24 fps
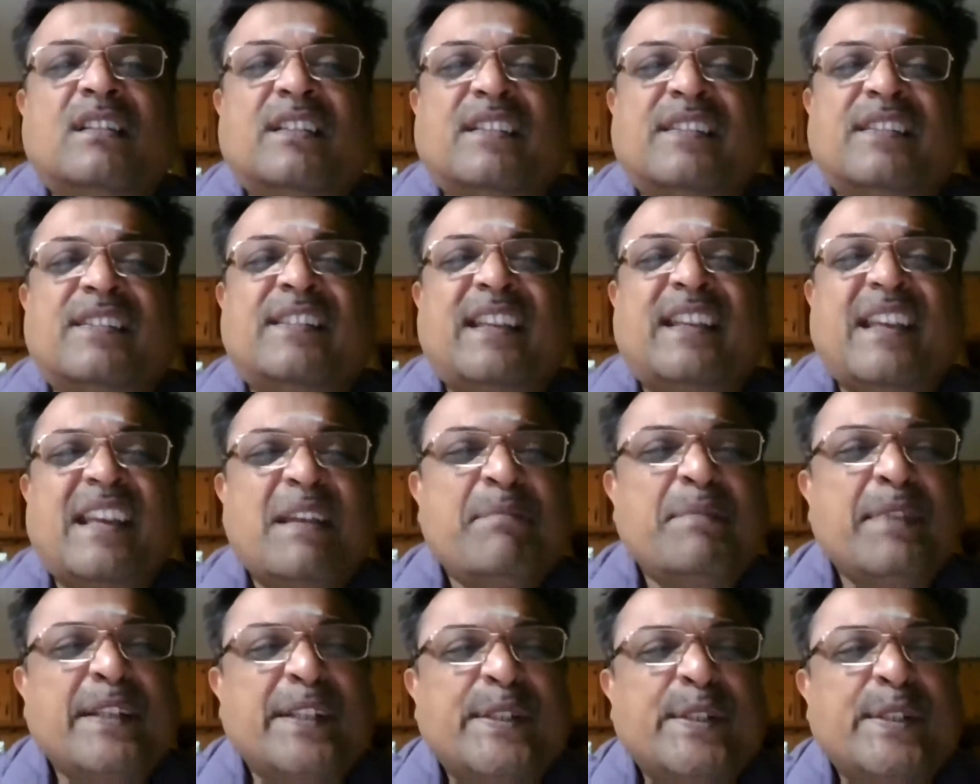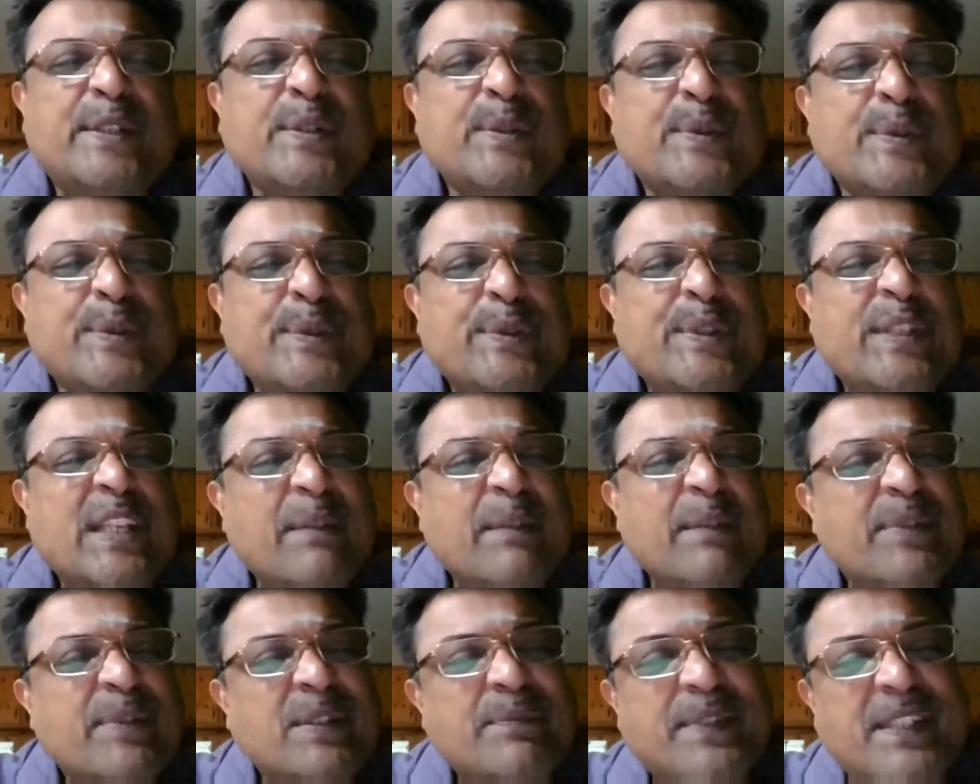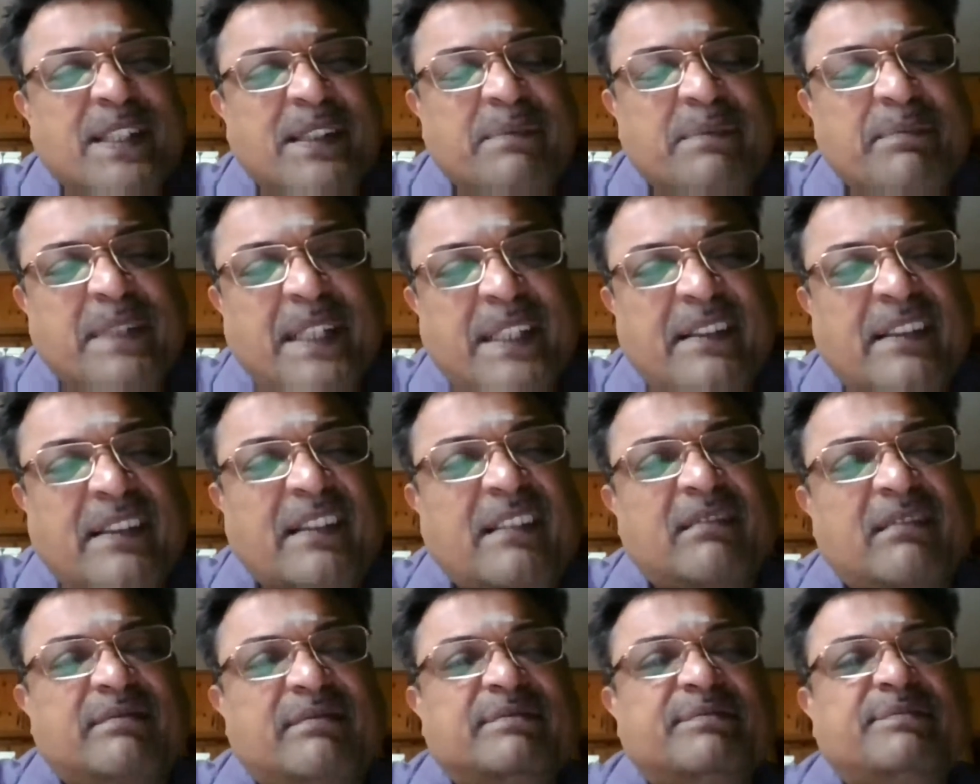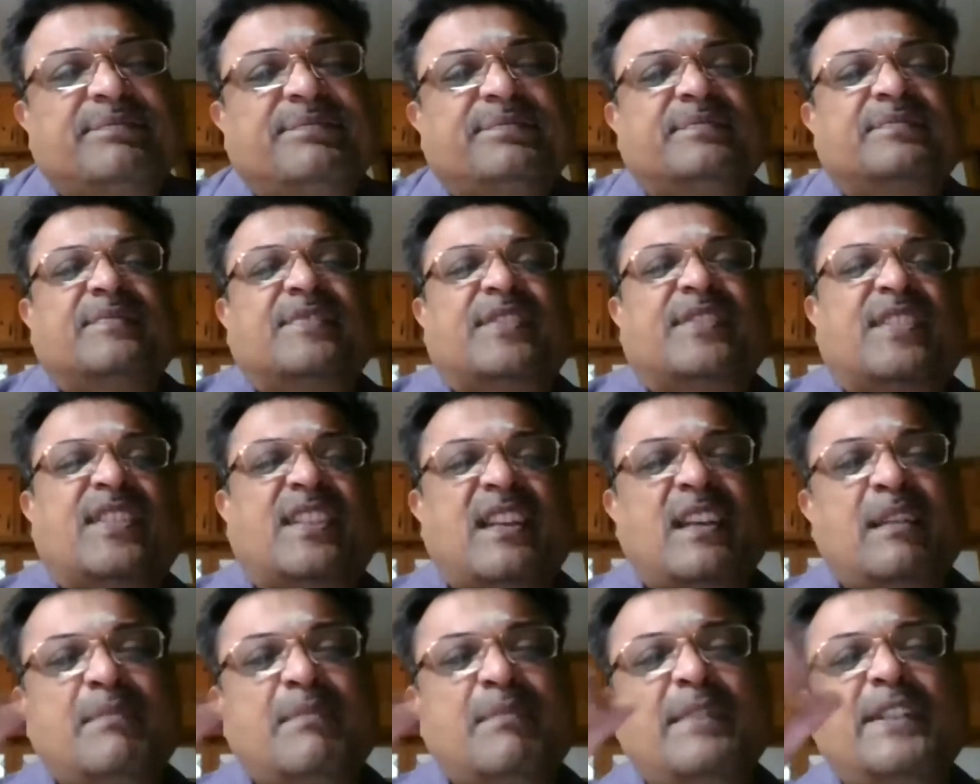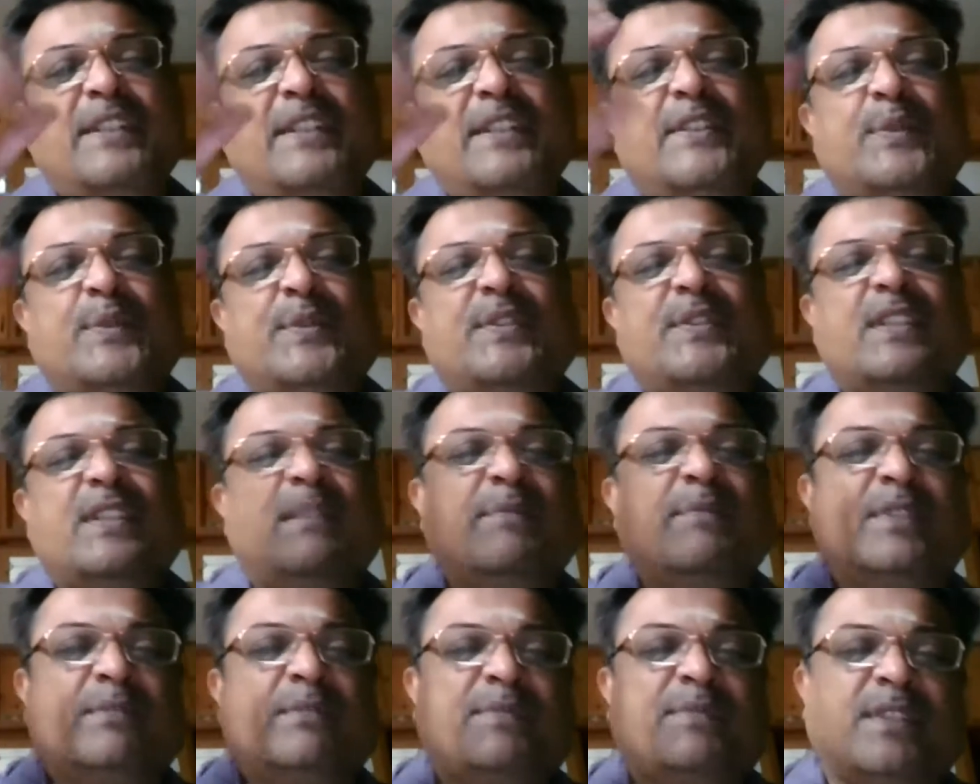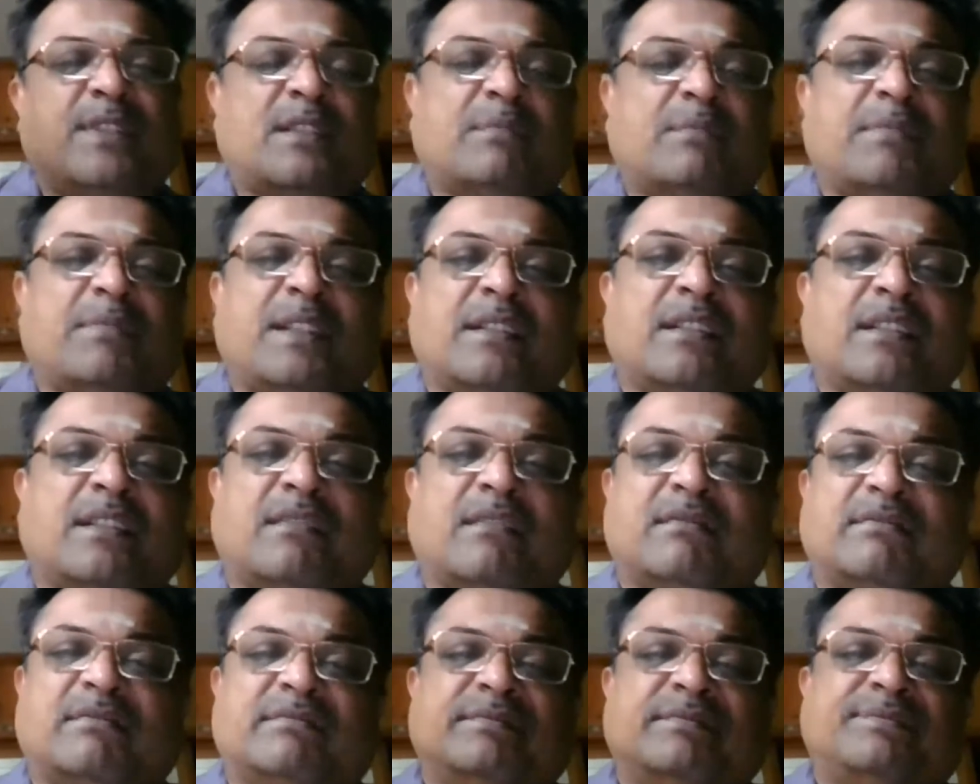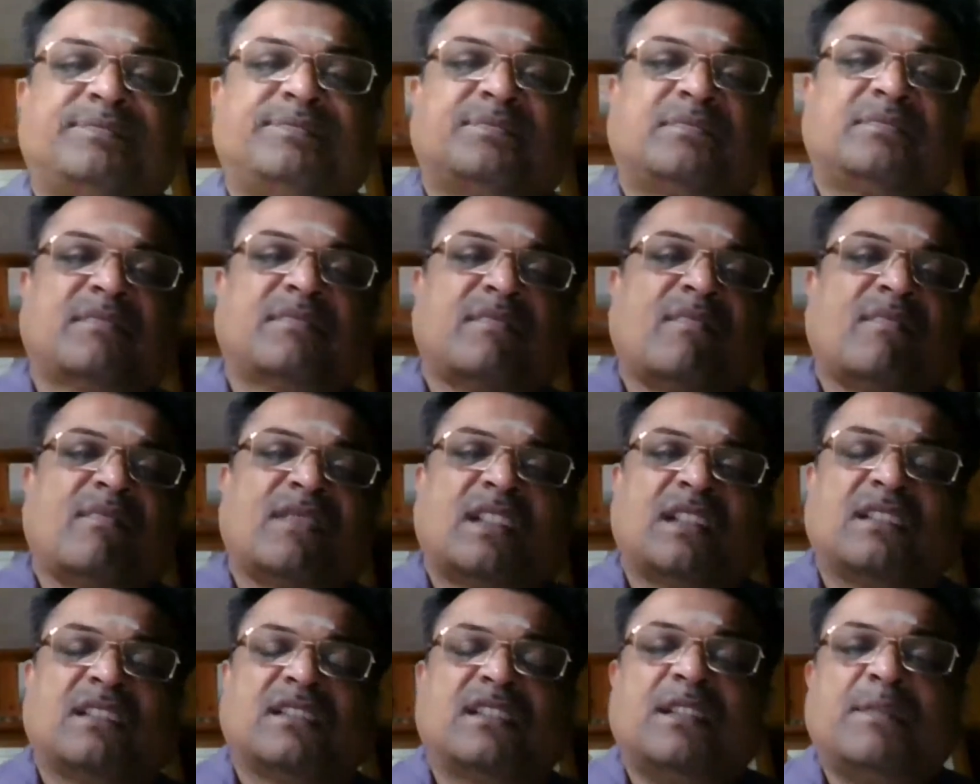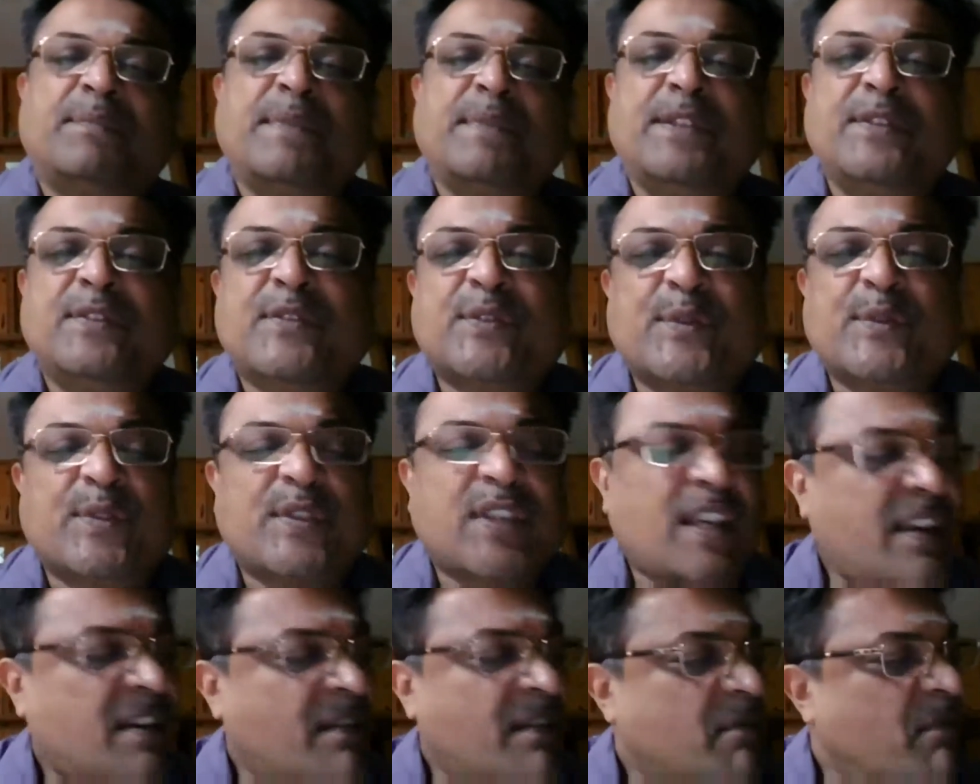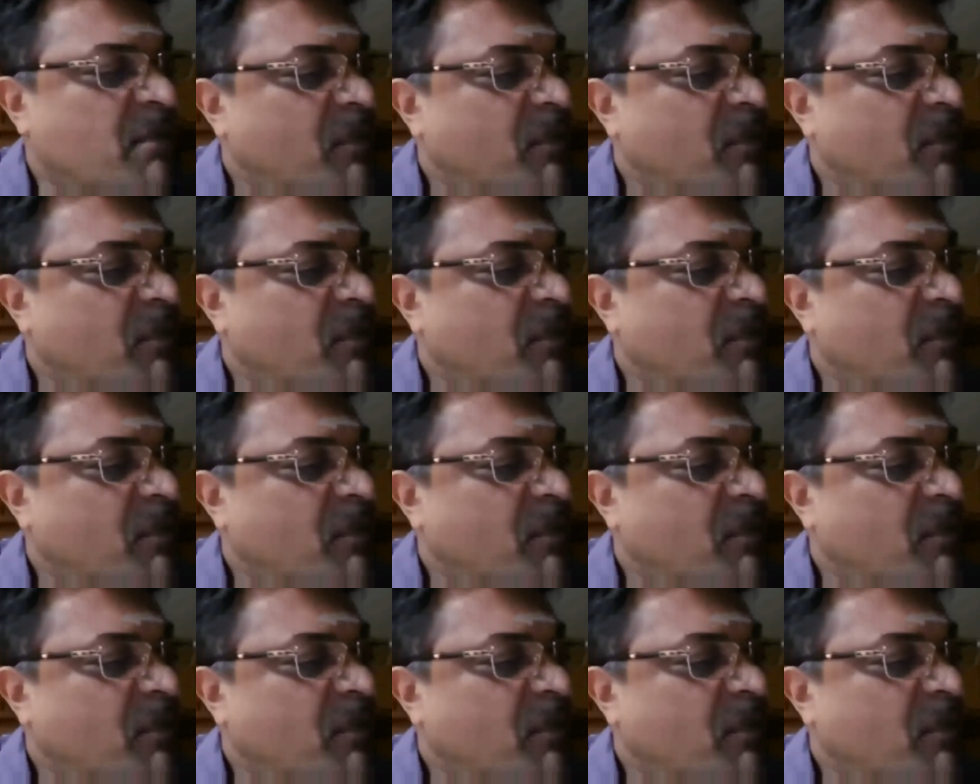Same issue, same subject matter. Same issue, same subject matter. That means to say,